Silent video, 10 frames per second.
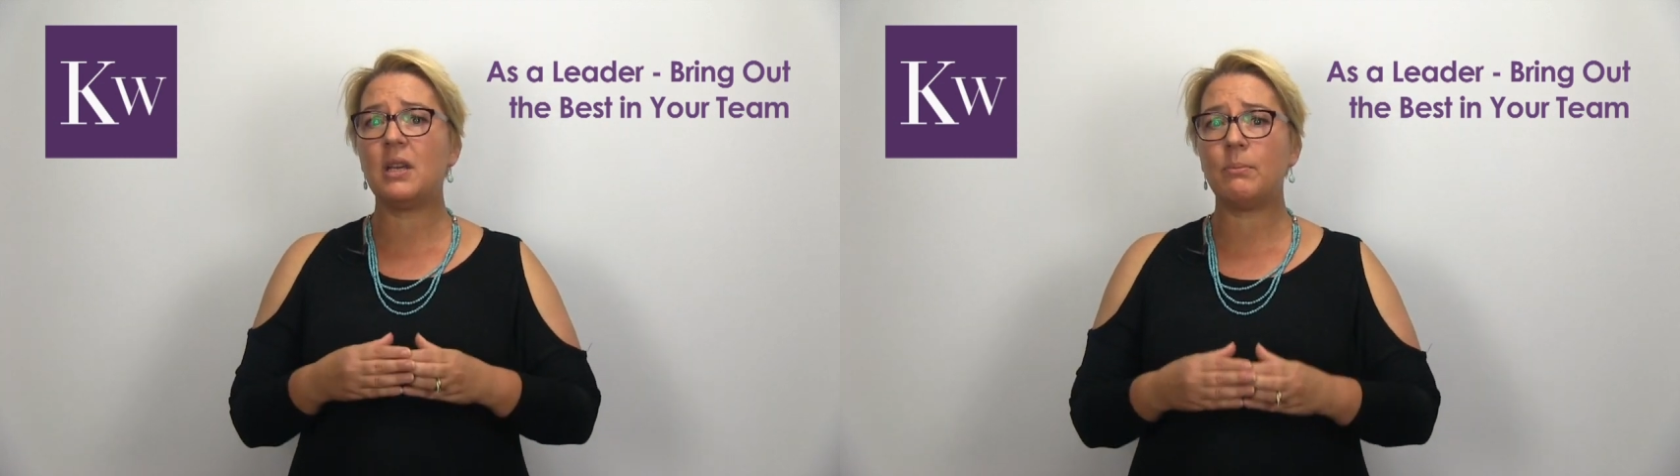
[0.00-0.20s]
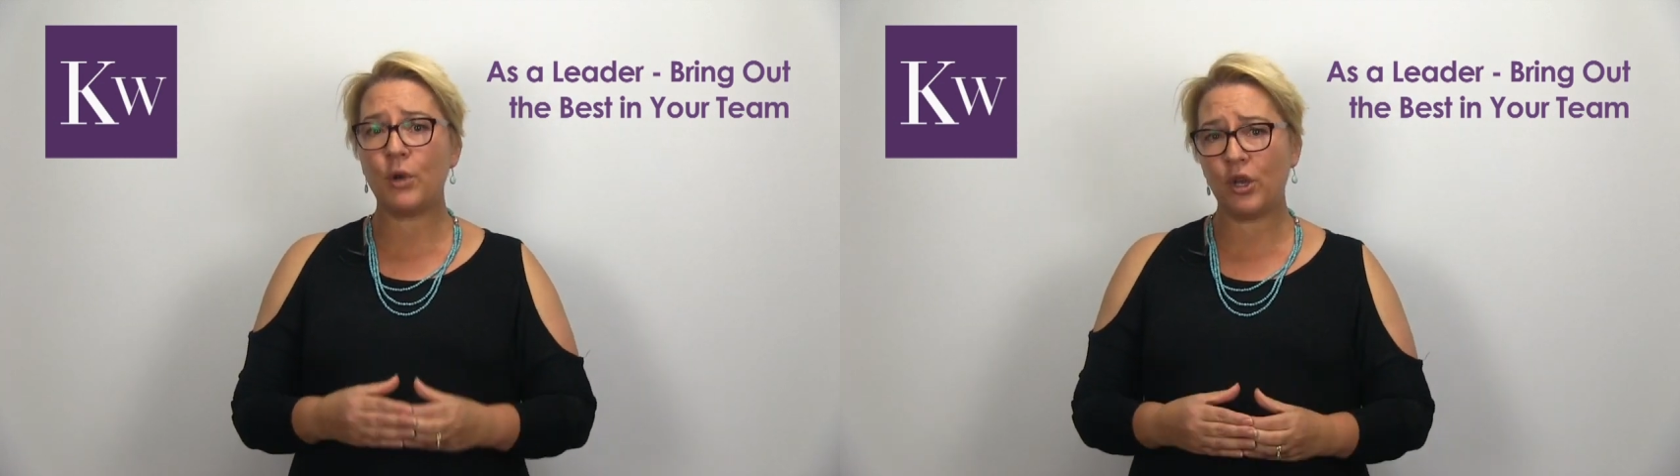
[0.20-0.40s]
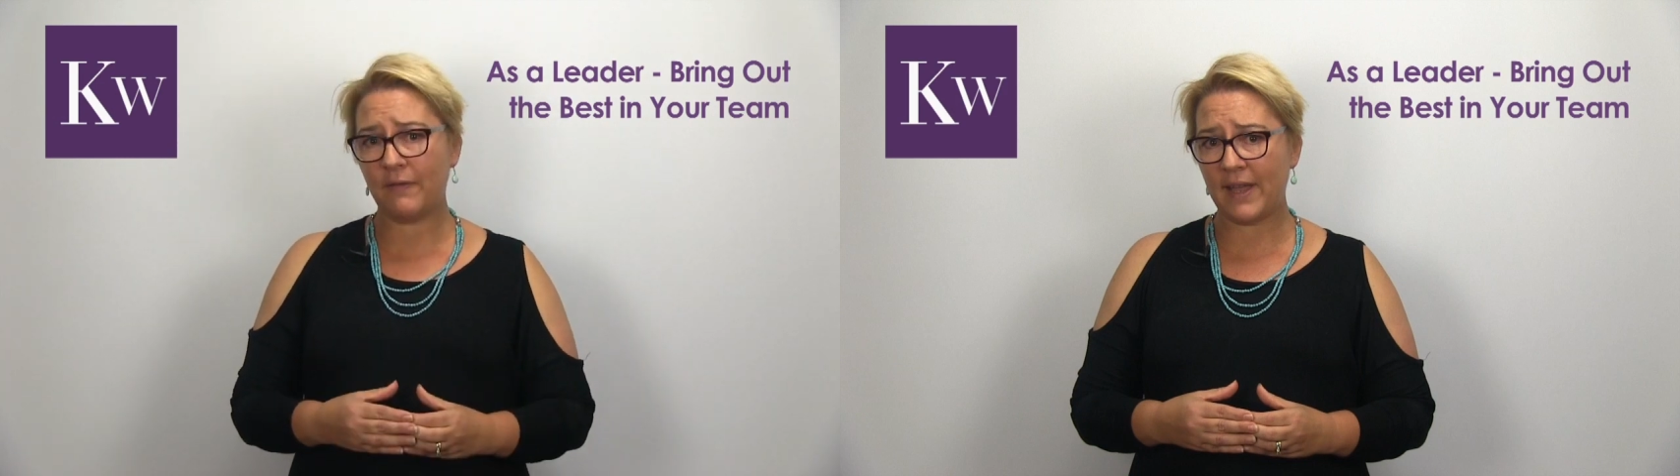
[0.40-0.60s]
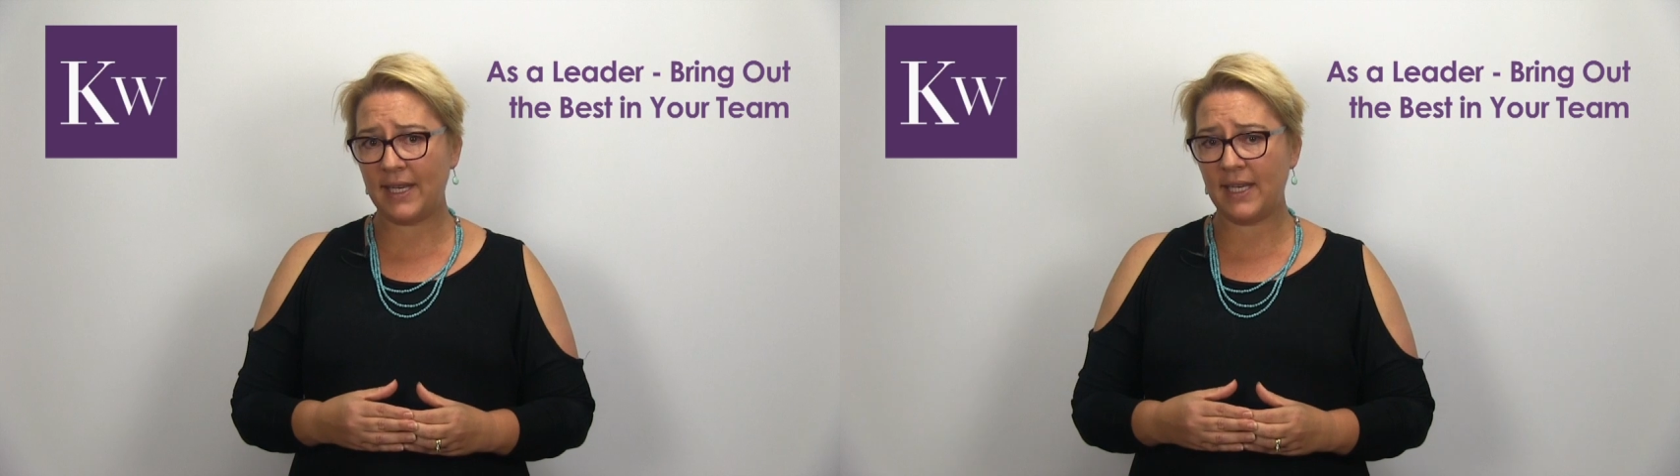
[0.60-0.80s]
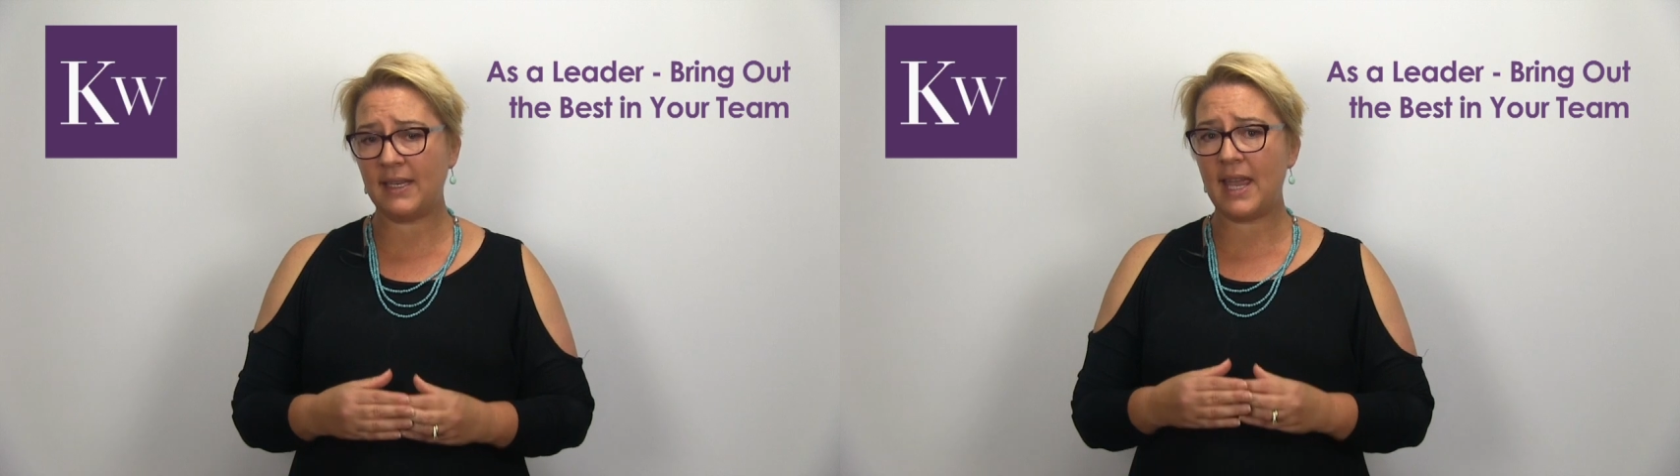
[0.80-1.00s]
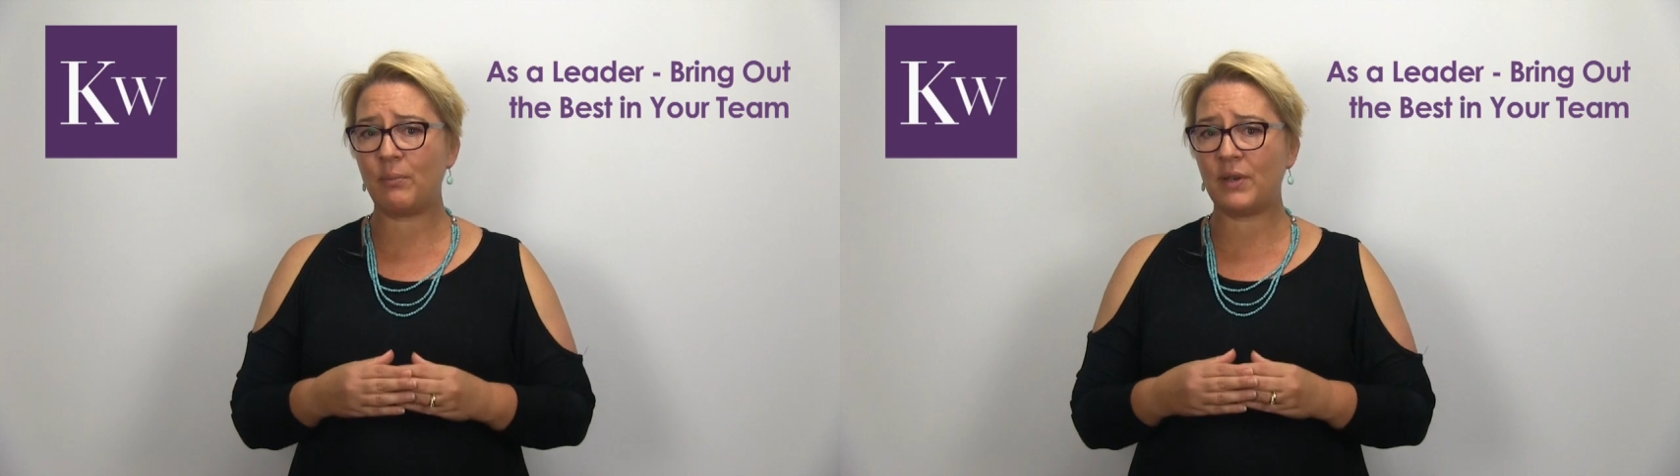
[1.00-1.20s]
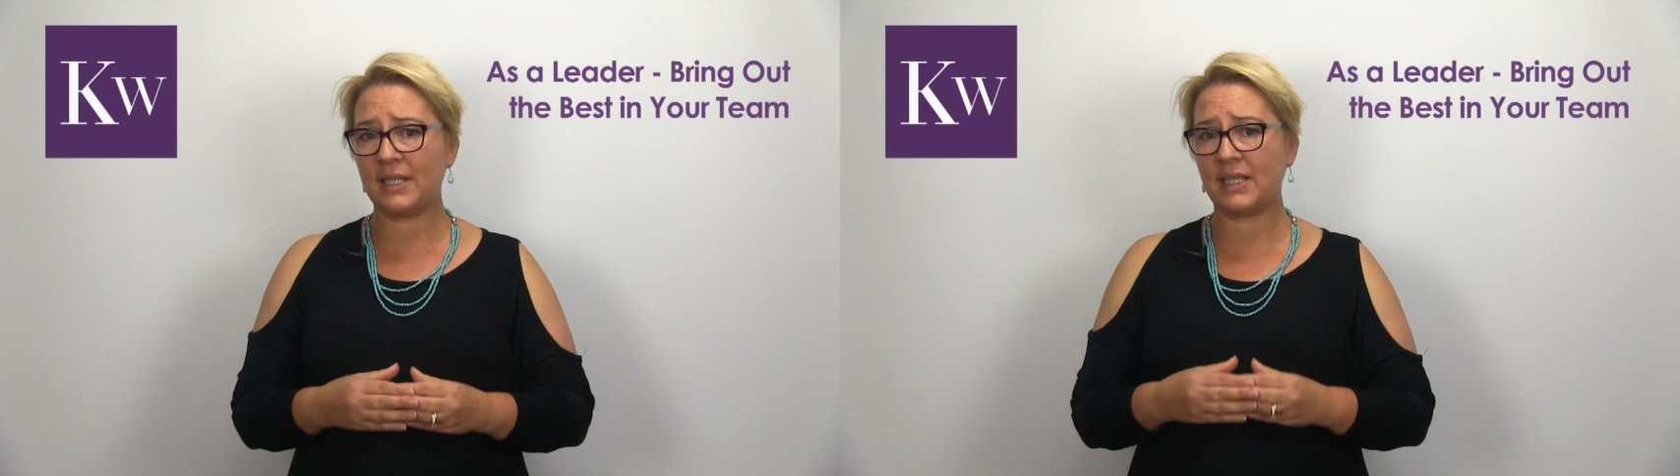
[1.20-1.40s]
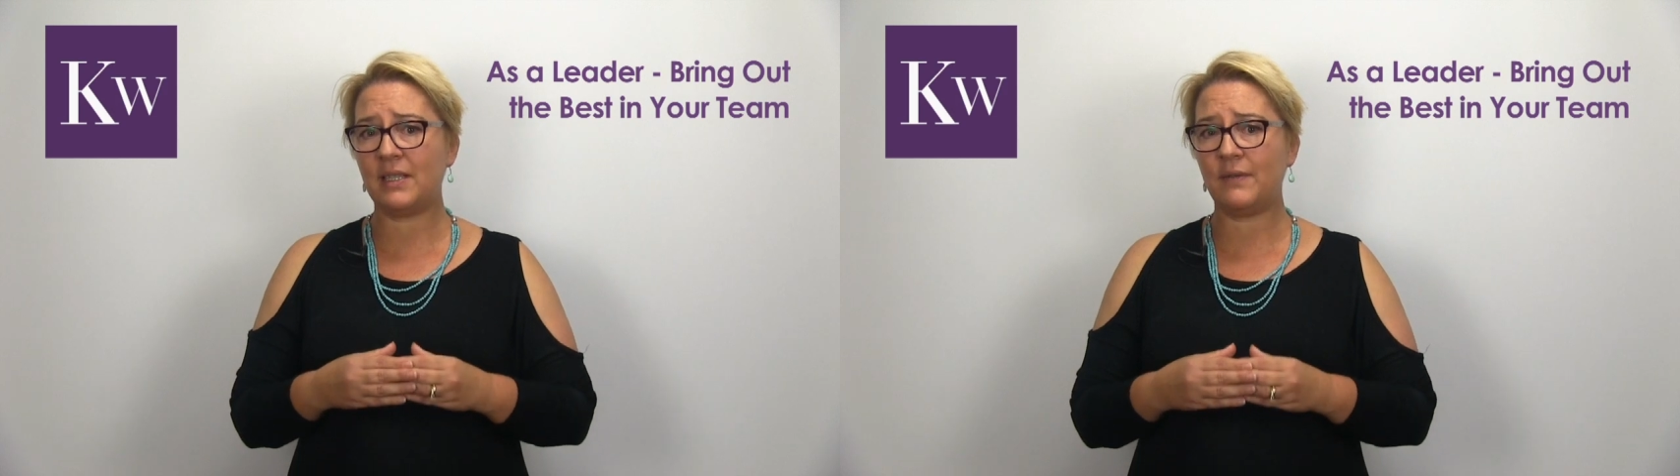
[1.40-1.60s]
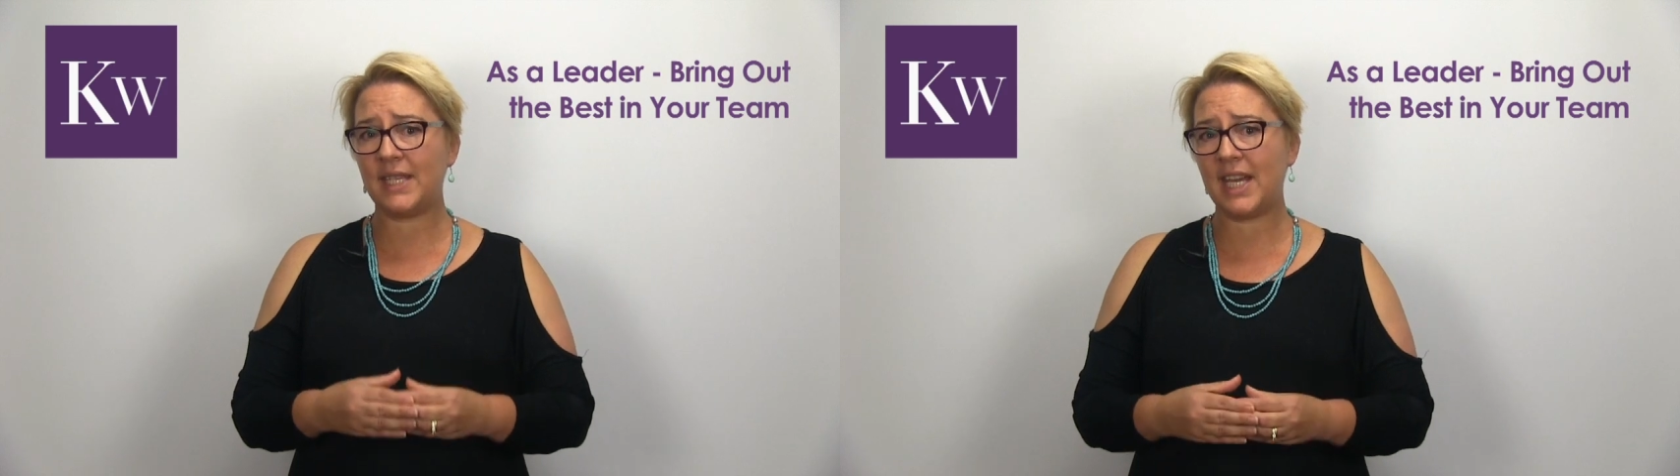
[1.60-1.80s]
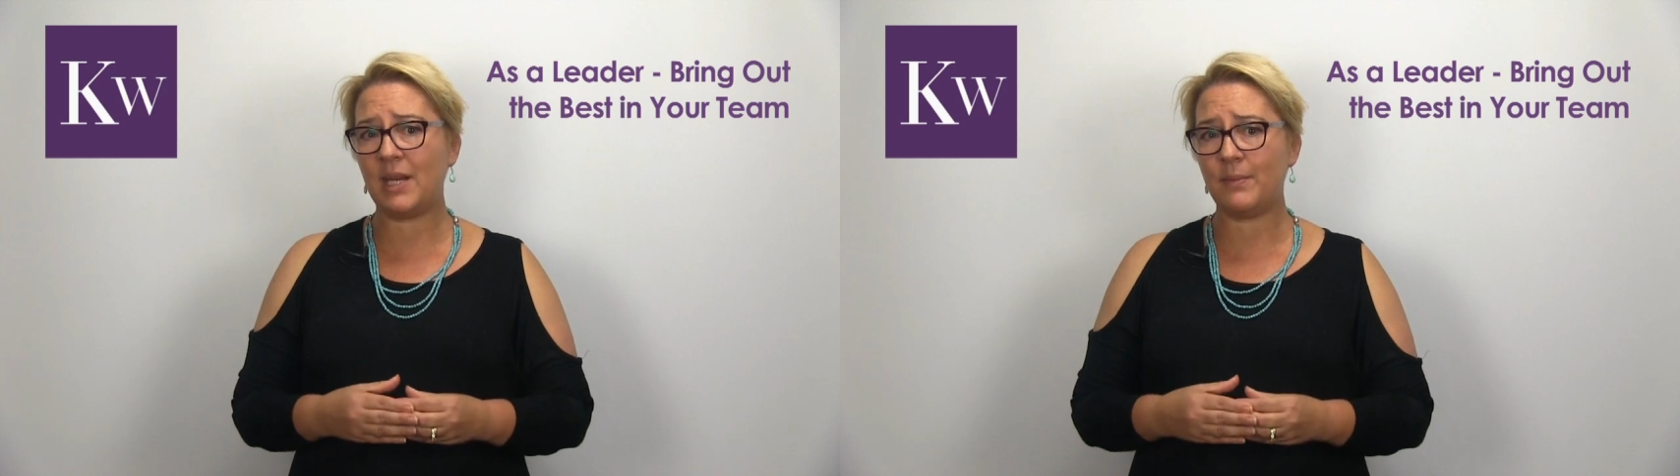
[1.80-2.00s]
motivated, and productive
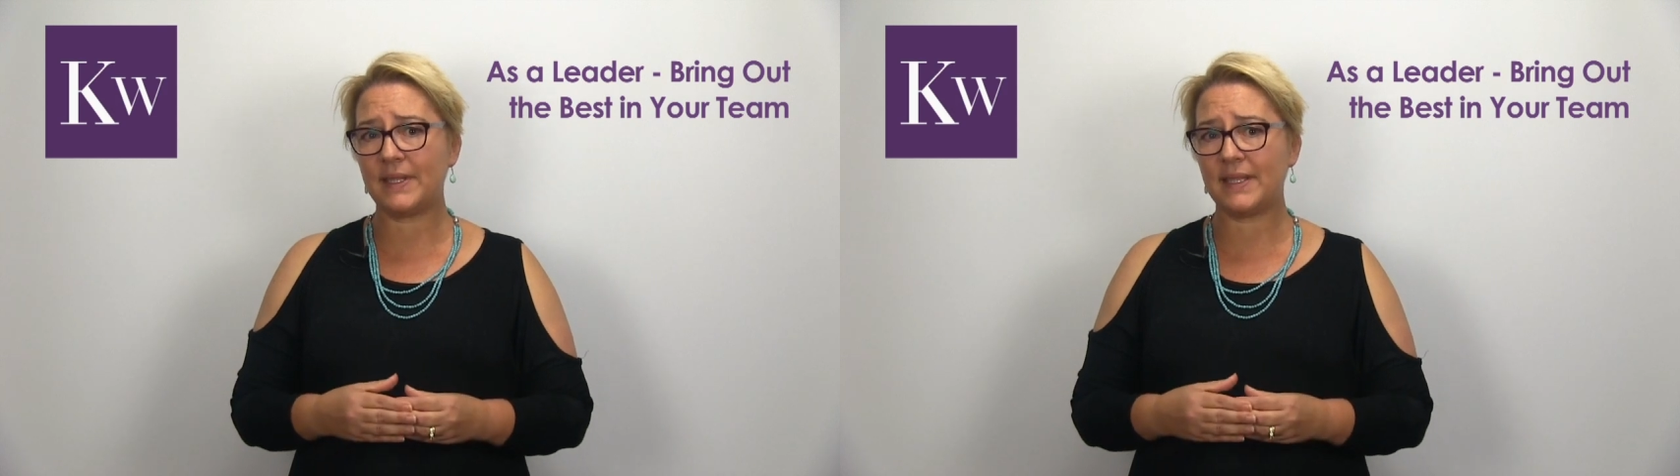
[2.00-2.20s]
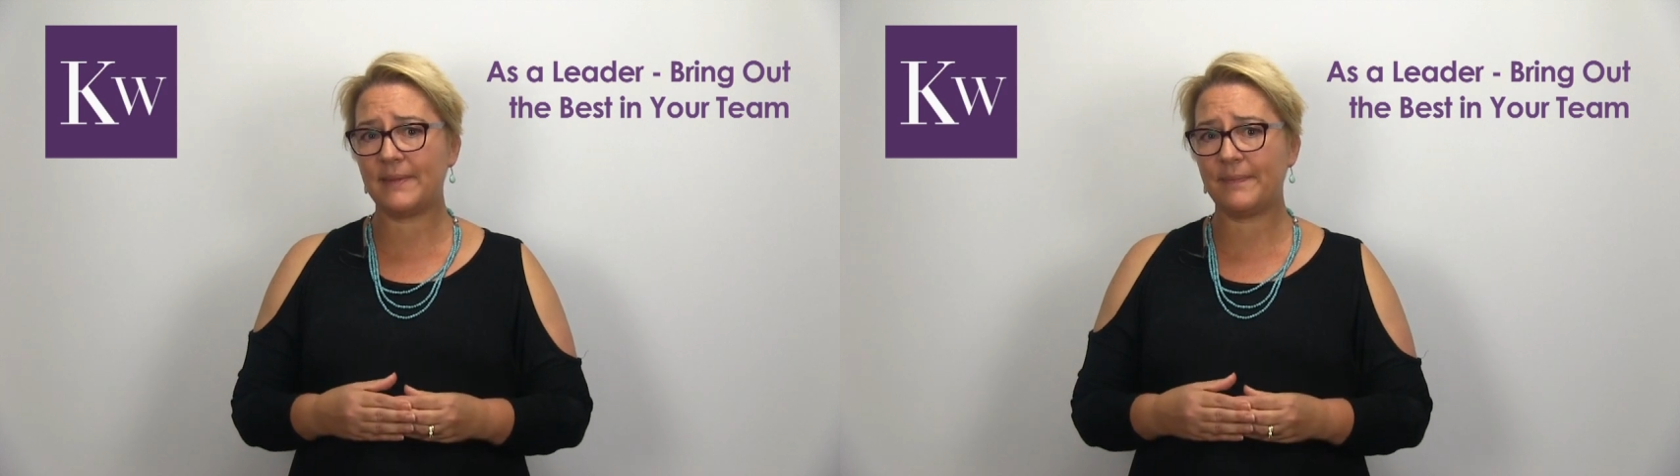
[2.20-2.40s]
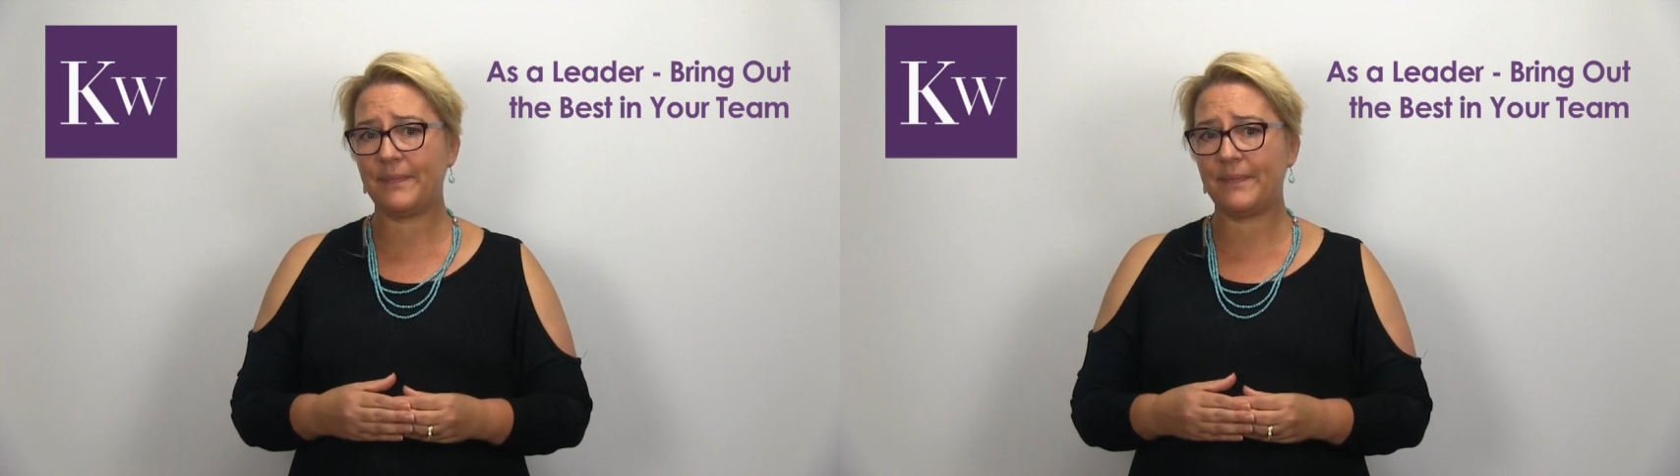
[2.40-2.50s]
teams.